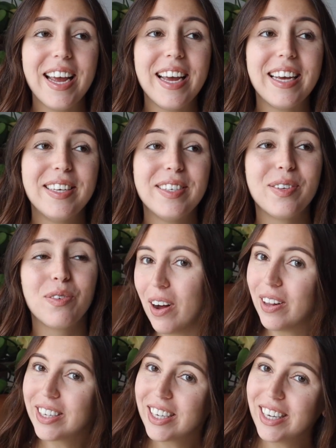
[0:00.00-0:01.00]
is
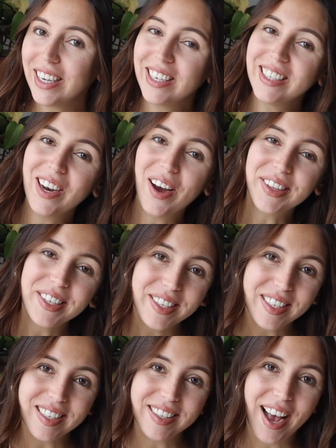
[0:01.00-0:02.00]
frolicking on the
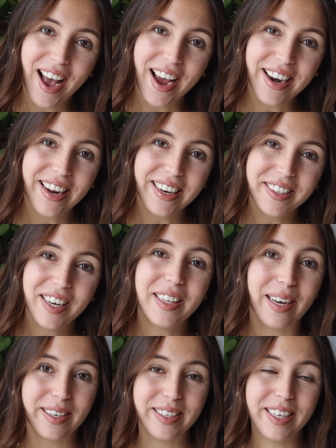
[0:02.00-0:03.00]
seaside and
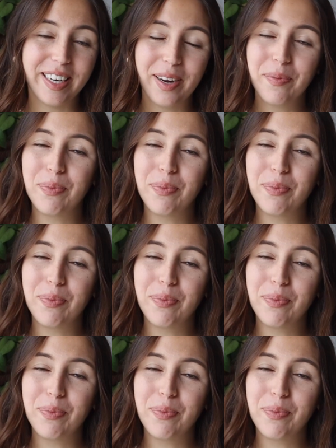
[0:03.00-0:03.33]
collecting